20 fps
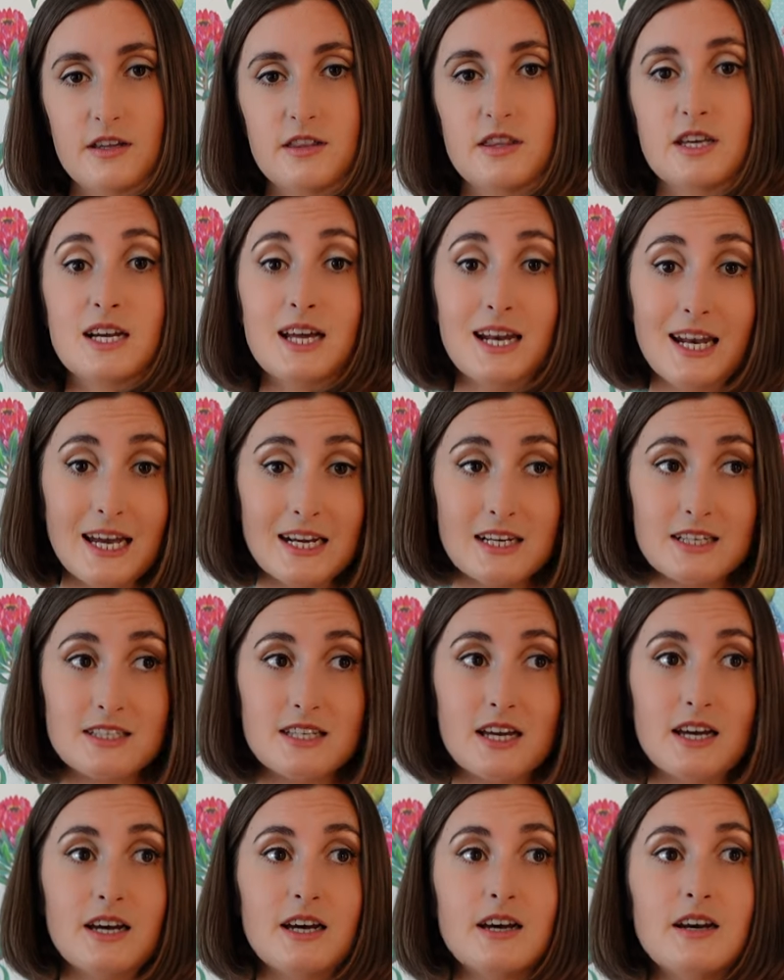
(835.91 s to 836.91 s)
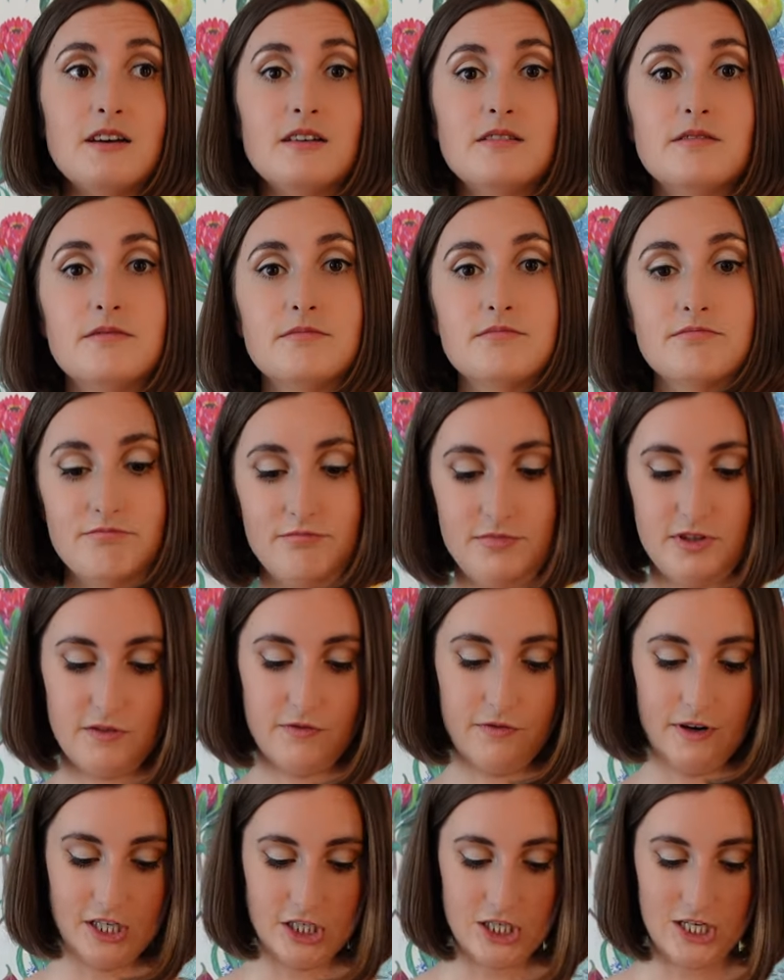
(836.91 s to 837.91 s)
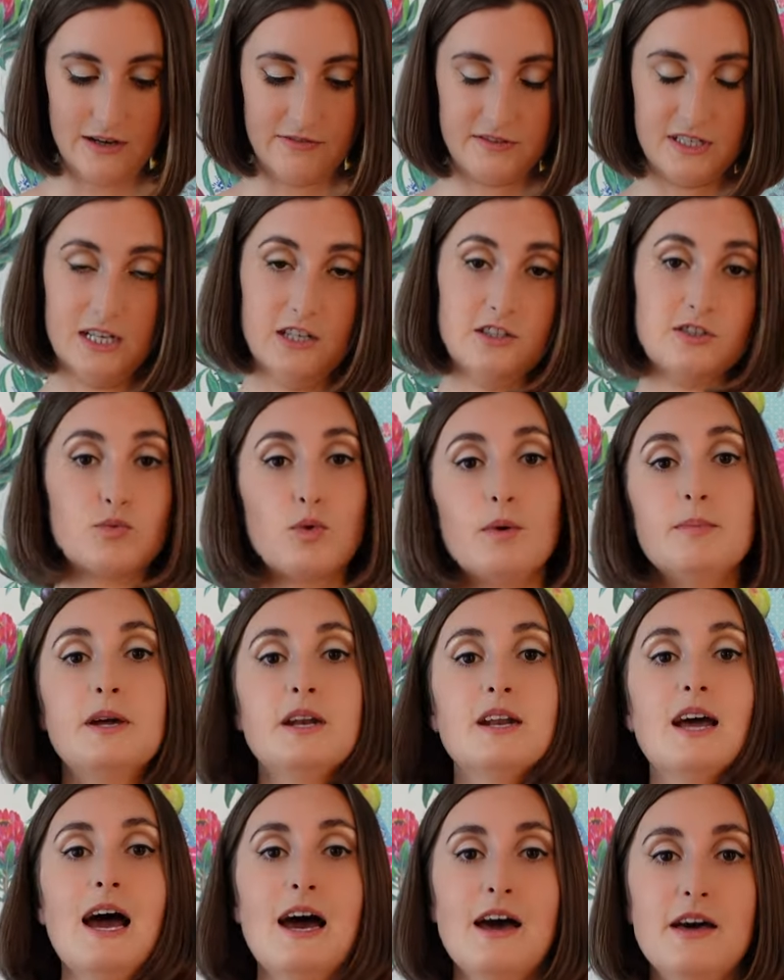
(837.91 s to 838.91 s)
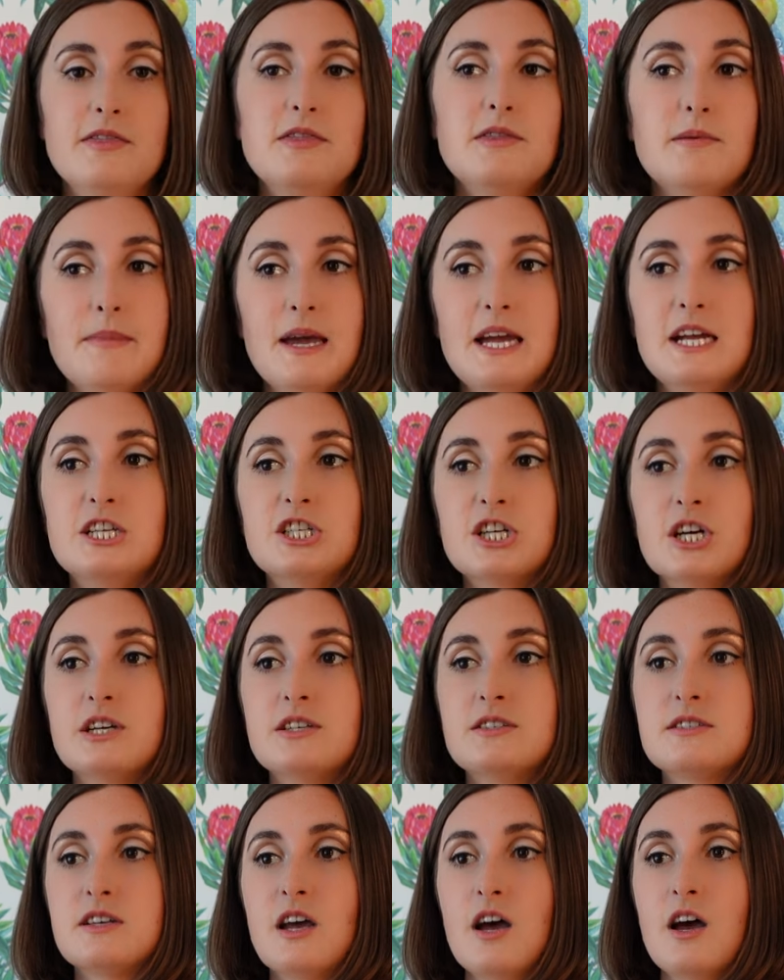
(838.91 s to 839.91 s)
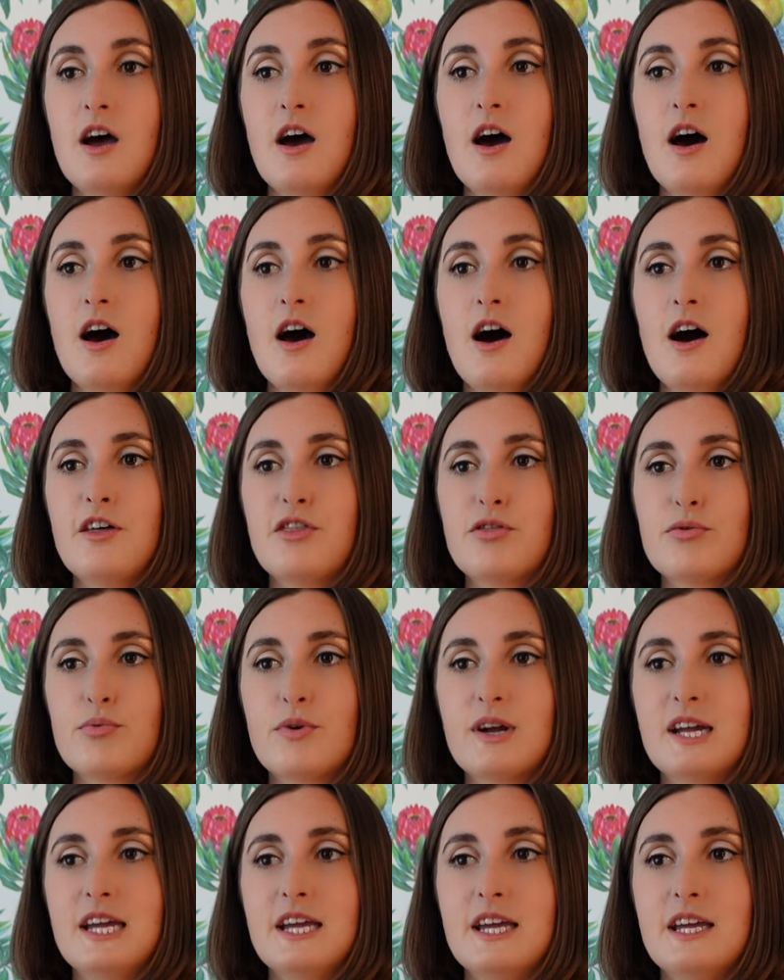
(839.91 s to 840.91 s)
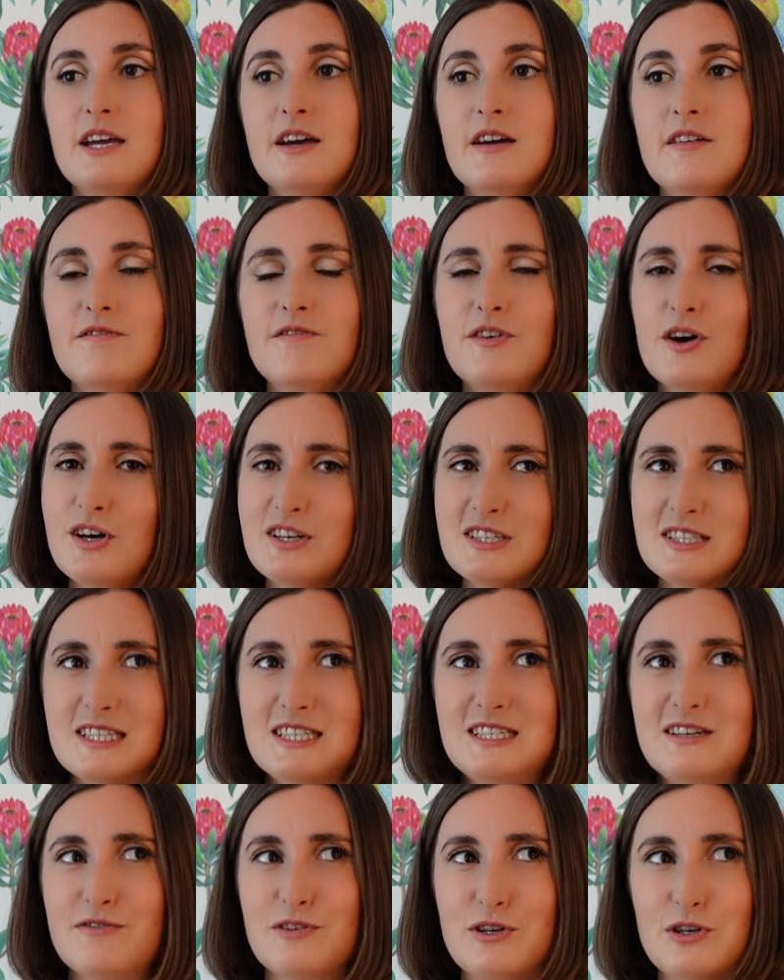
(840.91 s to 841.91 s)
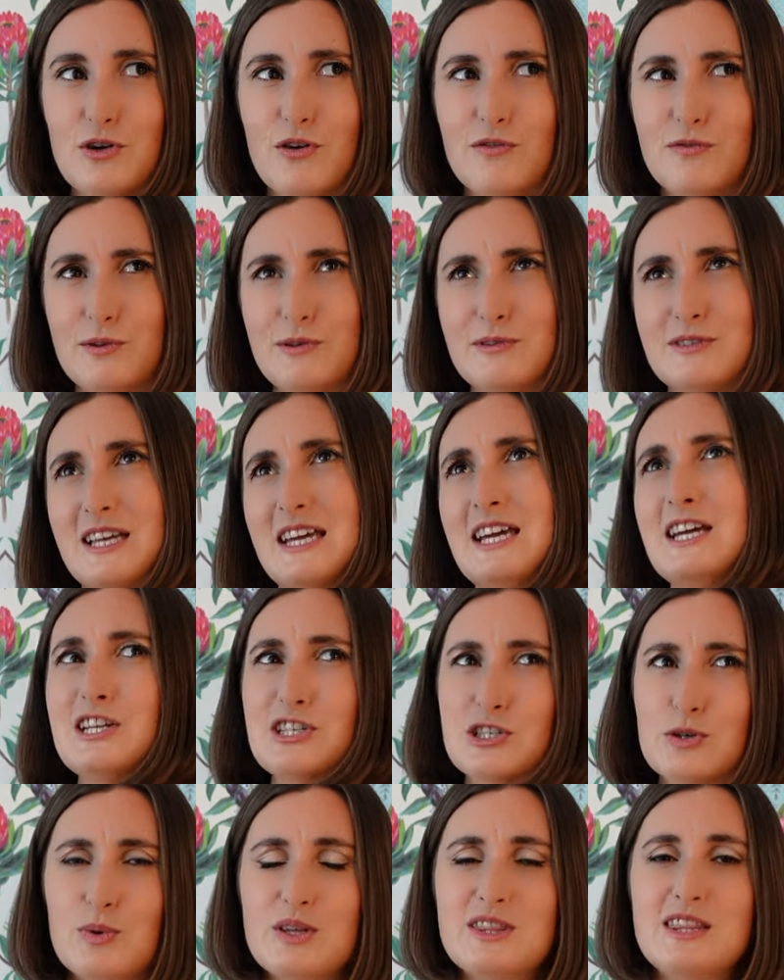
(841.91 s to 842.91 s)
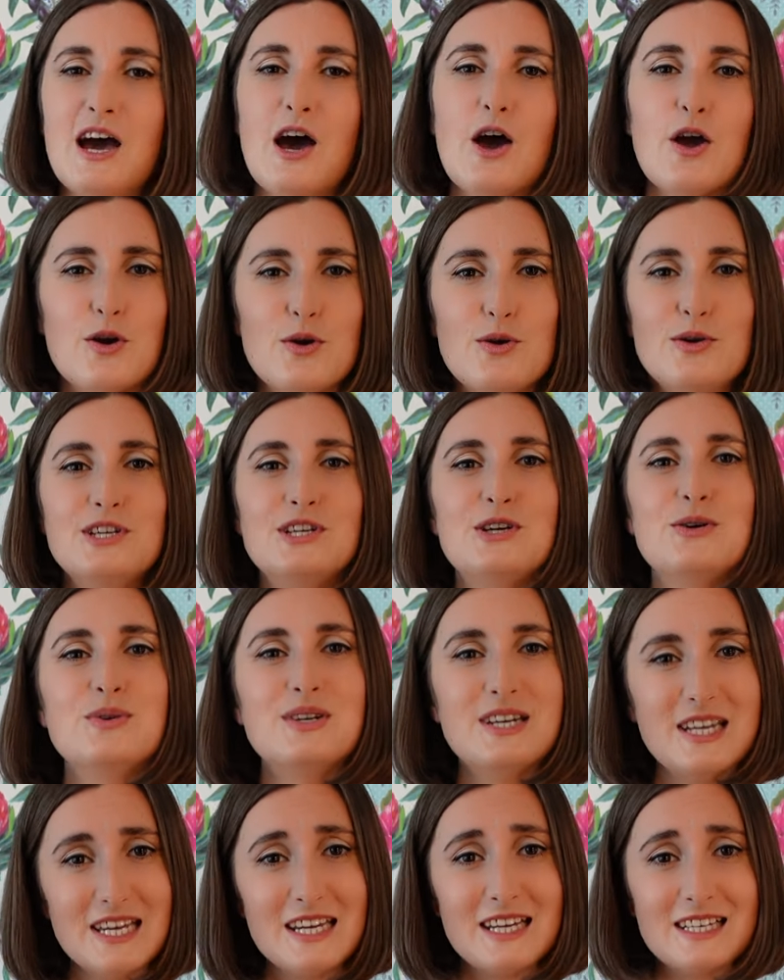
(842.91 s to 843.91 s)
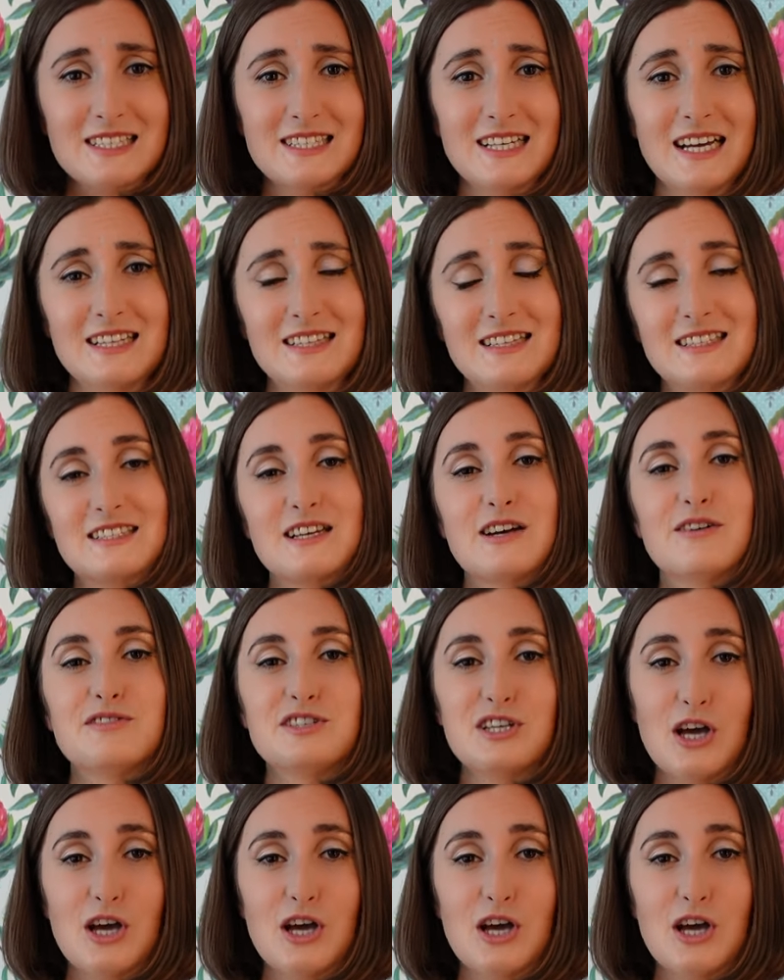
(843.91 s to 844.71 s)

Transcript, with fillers: The Collector, The French Lieutenant's Woman, and The Magus are three vastly different novels, each with their own unique sense of